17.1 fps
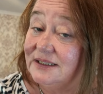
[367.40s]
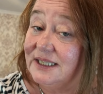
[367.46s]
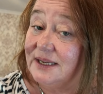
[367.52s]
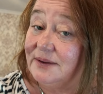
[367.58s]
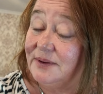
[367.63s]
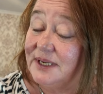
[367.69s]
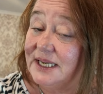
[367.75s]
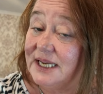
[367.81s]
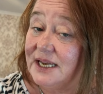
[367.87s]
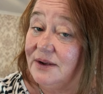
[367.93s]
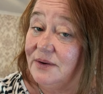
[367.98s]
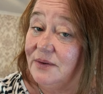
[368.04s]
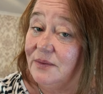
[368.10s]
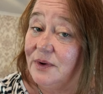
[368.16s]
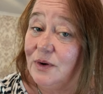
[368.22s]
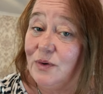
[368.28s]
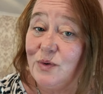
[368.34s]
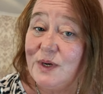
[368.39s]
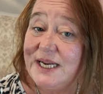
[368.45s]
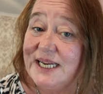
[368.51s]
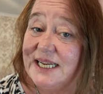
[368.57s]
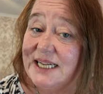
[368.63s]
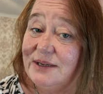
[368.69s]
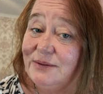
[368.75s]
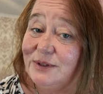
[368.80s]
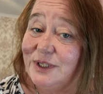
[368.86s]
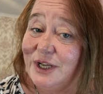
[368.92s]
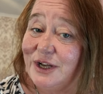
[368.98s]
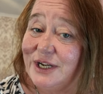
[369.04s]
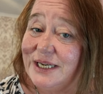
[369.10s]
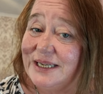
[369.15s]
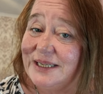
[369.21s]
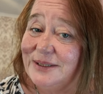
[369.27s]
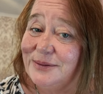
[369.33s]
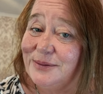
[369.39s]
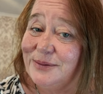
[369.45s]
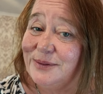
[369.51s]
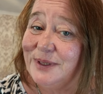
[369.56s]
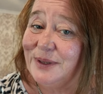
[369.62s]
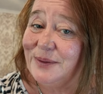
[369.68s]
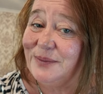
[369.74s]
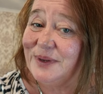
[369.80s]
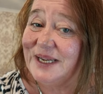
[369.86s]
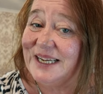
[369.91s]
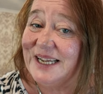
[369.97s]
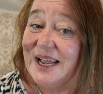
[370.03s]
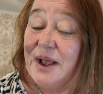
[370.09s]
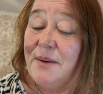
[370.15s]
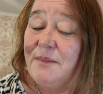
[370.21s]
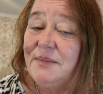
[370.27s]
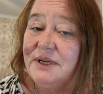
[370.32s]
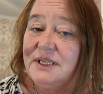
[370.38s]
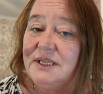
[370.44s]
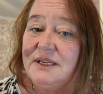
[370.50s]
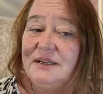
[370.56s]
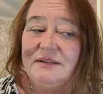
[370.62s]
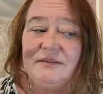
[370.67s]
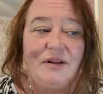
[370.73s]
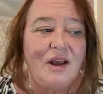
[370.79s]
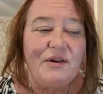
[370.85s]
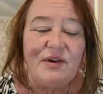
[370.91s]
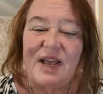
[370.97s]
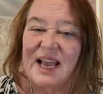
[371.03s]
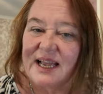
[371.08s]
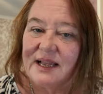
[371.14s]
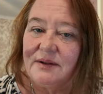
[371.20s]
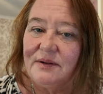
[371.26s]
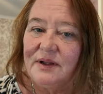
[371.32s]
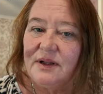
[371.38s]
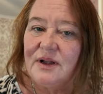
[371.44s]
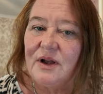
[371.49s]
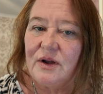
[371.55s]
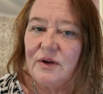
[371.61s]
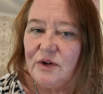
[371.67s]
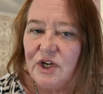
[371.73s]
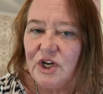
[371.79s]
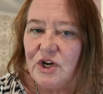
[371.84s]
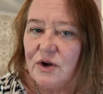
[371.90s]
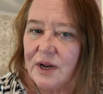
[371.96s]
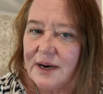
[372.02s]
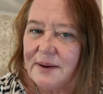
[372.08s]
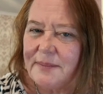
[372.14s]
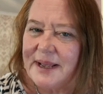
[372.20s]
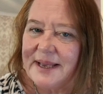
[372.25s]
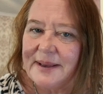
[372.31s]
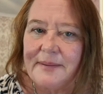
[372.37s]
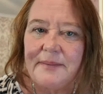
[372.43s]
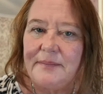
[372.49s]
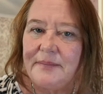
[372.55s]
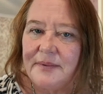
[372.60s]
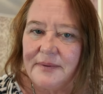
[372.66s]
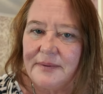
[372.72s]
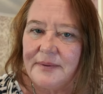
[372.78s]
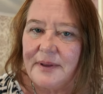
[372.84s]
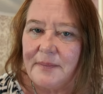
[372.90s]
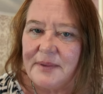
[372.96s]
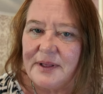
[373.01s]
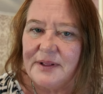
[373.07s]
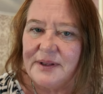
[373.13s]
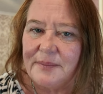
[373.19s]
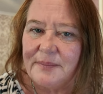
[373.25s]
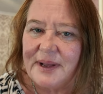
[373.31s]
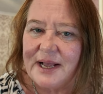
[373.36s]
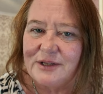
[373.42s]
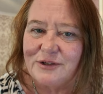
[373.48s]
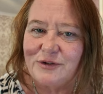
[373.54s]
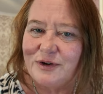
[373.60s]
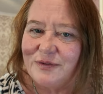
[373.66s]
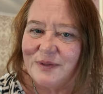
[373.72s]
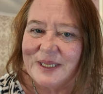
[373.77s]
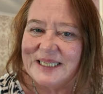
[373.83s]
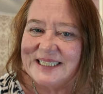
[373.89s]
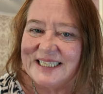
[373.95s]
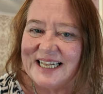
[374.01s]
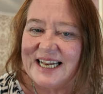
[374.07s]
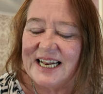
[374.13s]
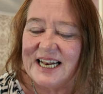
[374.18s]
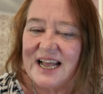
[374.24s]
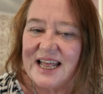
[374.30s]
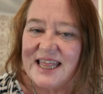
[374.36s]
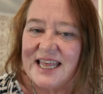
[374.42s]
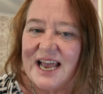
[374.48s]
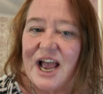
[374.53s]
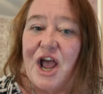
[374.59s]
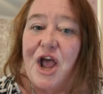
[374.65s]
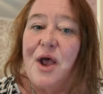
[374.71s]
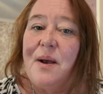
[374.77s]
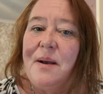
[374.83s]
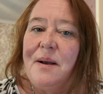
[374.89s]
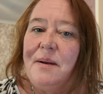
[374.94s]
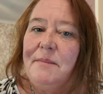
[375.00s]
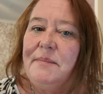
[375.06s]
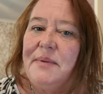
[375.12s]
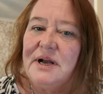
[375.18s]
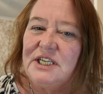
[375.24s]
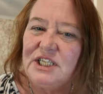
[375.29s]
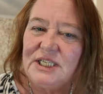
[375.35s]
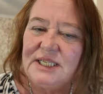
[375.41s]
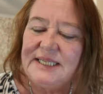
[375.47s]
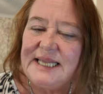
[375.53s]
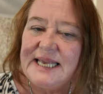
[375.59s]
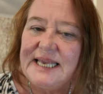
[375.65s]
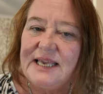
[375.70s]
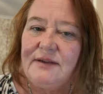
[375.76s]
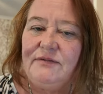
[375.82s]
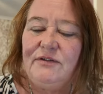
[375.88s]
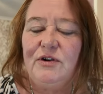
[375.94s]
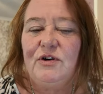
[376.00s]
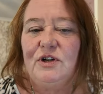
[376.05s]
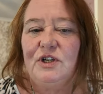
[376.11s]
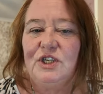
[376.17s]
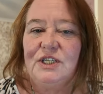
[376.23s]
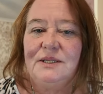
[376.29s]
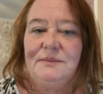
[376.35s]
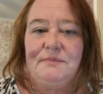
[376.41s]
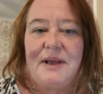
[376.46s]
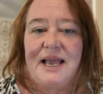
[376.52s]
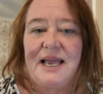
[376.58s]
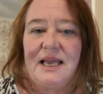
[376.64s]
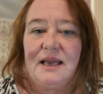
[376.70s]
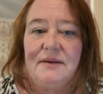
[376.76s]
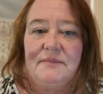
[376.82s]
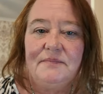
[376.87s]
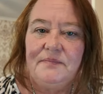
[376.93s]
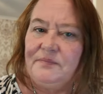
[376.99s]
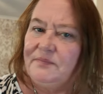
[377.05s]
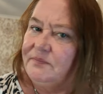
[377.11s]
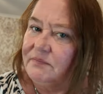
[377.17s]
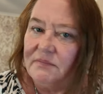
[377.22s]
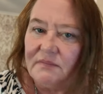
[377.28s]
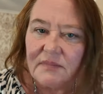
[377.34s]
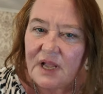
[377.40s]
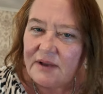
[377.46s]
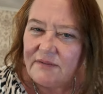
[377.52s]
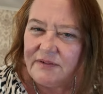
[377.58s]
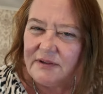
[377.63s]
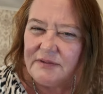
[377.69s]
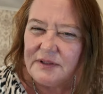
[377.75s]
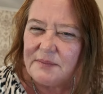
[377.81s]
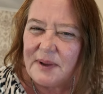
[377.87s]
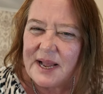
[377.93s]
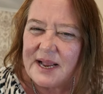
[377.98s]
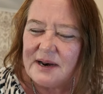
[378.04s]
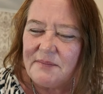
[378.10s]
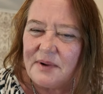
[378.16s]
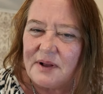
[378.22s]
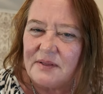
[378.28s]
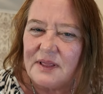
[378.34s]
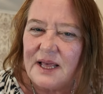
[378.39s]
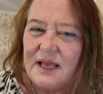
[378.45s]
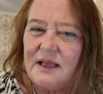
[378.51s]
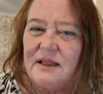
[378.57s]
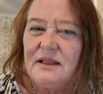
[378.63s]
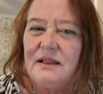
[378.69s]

There we go. We all need a little side hustle, don't we? But okay, you're not going to make a, a million pounds or anything silly like that. But just think if you could just make fifty pound a month